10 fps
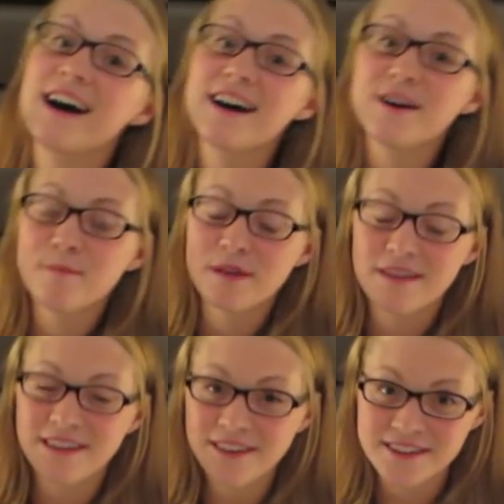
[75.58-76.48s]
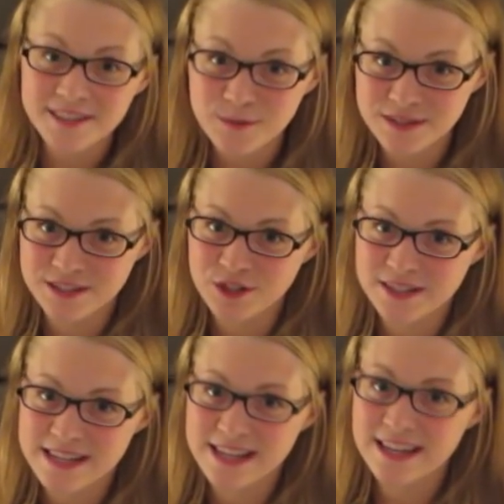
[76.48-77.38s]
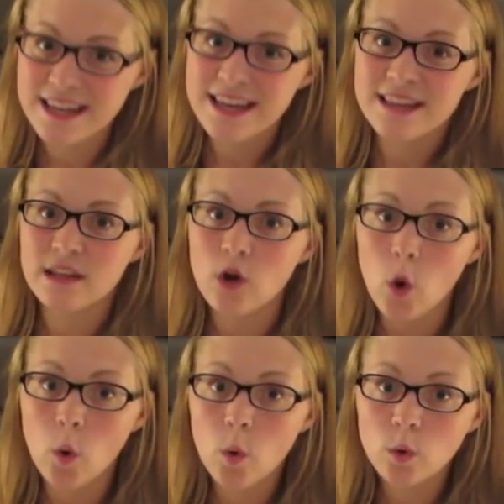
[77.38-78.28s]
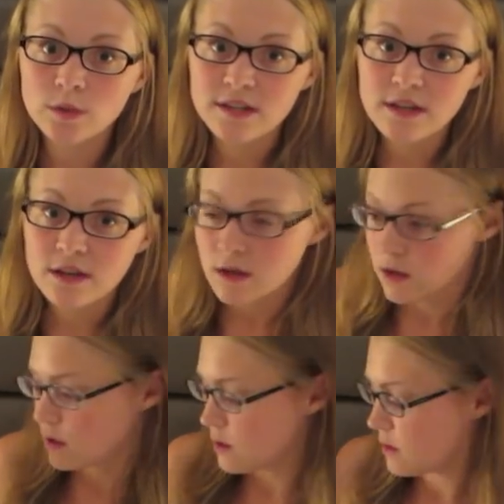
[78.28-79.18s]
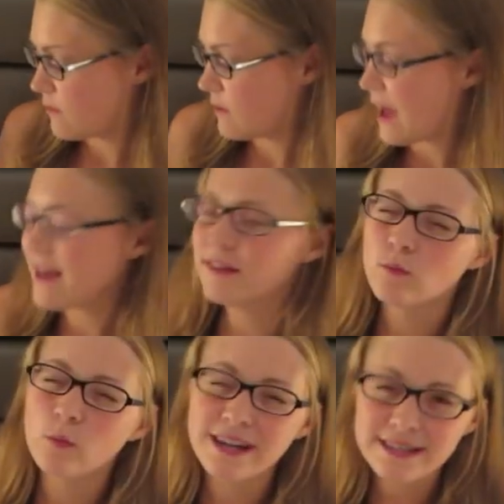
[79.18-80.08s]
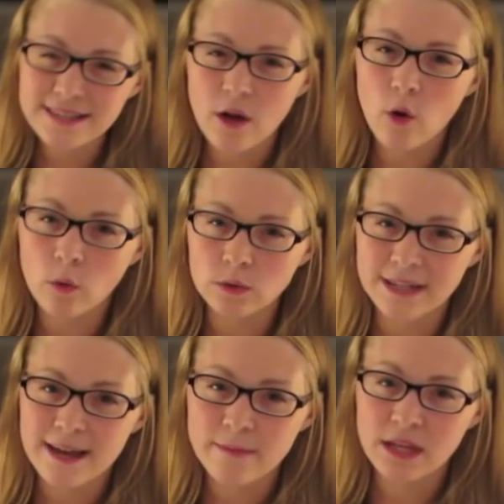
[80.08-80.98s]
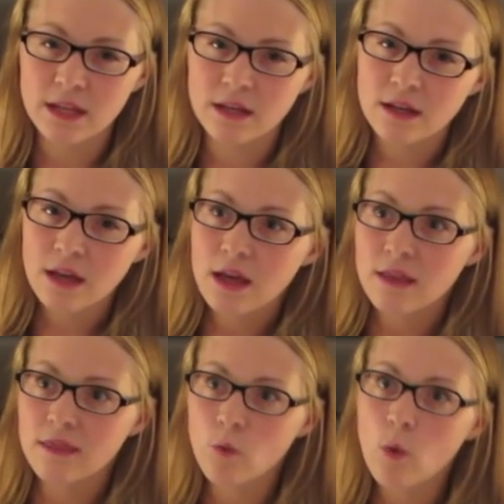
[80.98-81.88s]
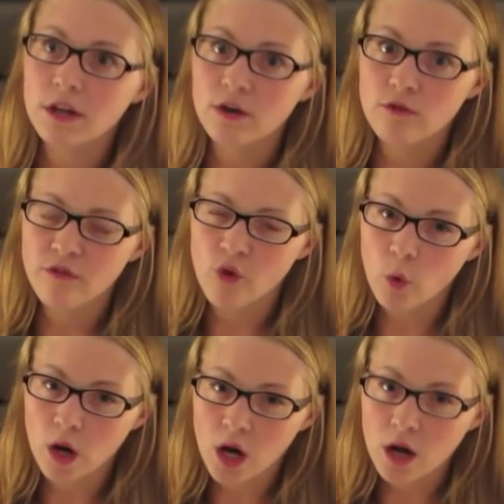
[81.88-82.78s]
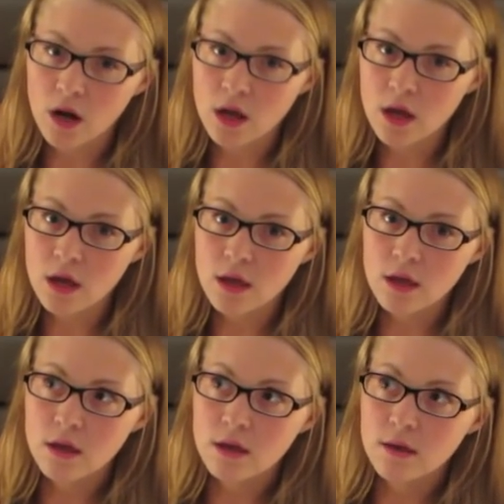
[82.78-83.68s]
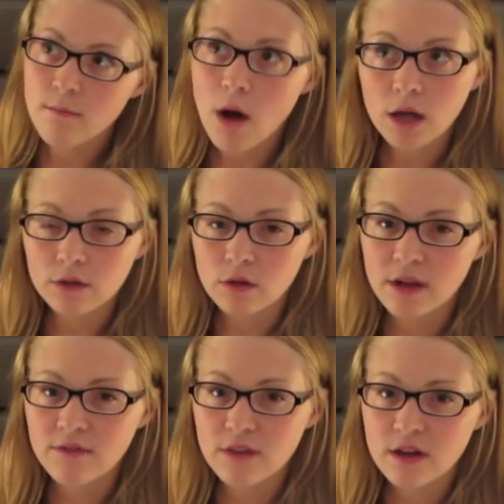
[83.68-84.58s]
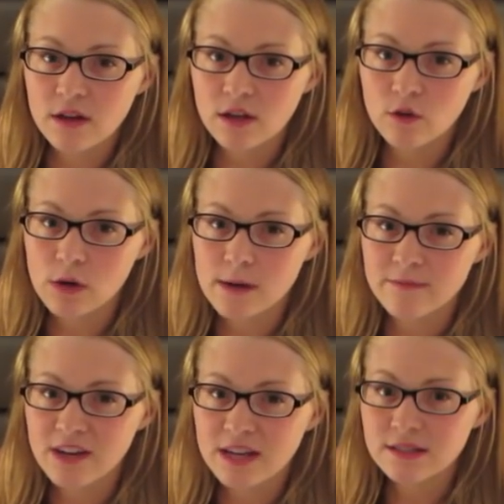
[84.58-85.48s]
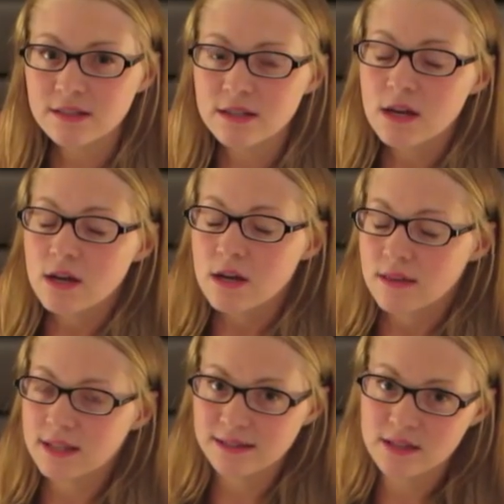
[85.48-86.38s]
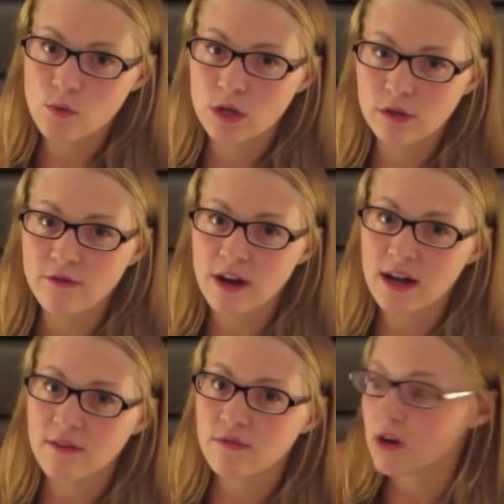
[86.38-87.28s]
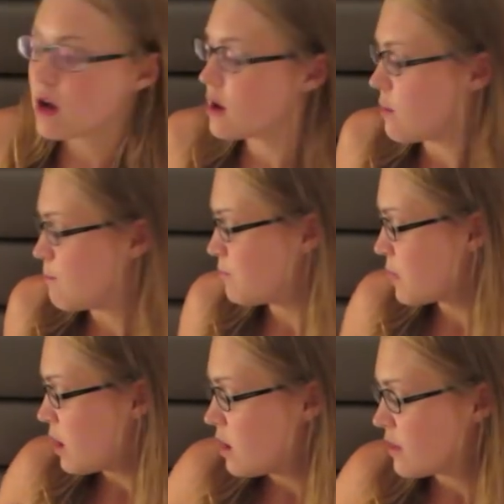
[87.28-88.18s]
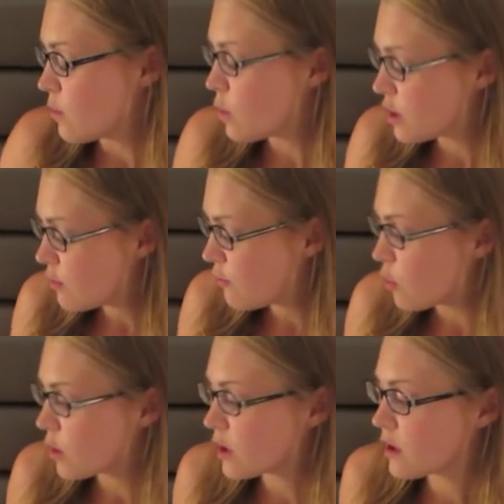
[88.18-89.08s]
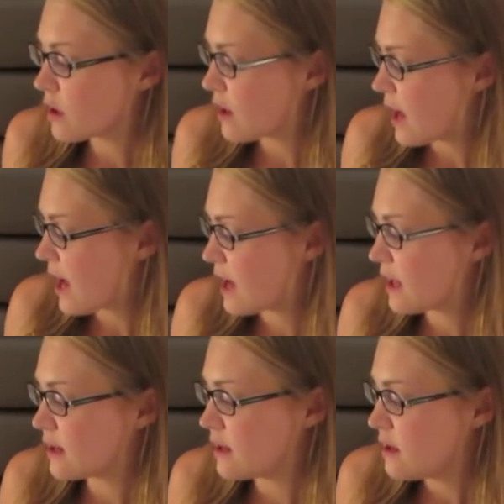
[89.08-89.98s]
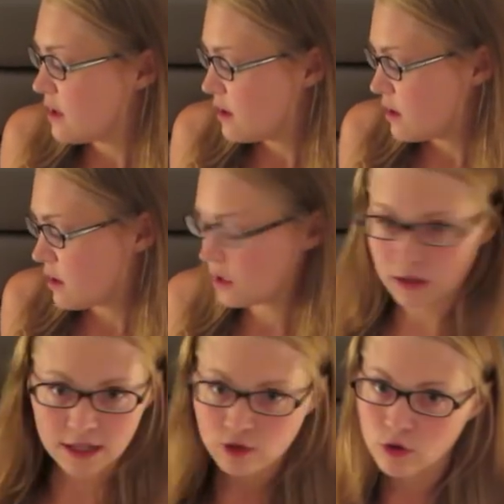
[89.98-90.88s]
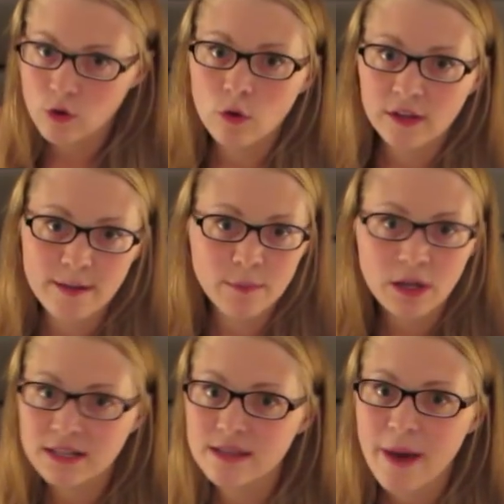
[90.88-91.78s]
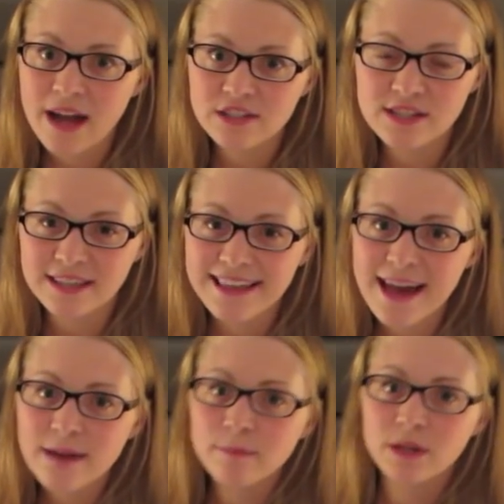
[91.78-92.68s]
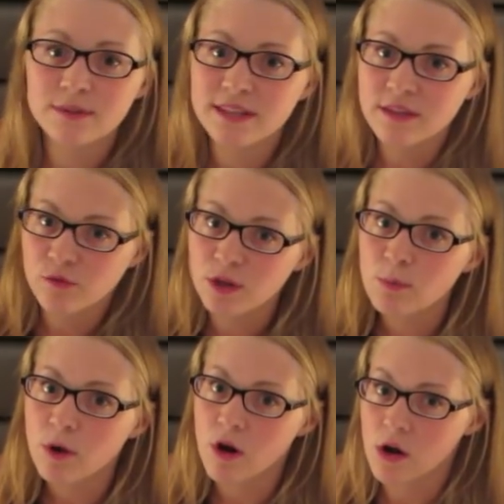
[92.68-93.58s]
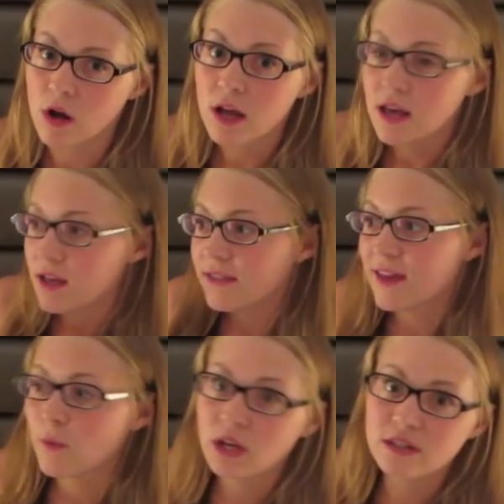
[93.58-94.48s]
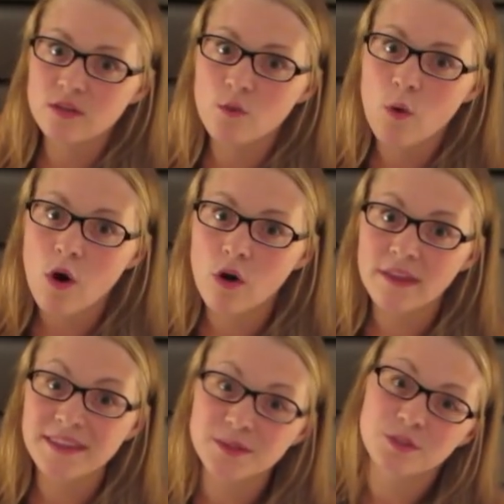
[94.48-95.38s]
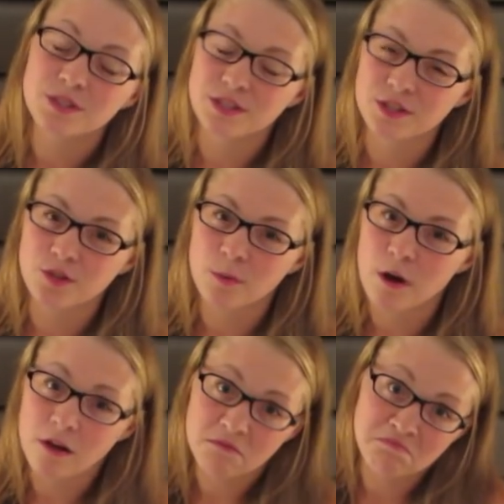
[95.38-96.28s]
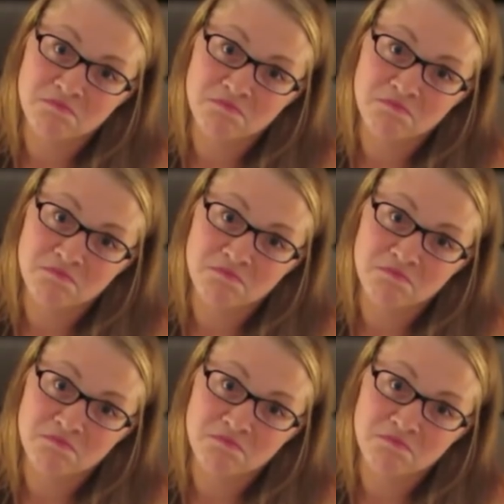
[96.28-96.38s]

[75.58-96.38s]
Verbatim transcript: Um, I thought this was interesting. The old, and when I say old, I mean the 104 model of the Hillrom vest. This is the 105. Um, the 104 had an electrical cord that plugged in the back just like that, but it was a three prong that went into the wall, and this one's just a two prong.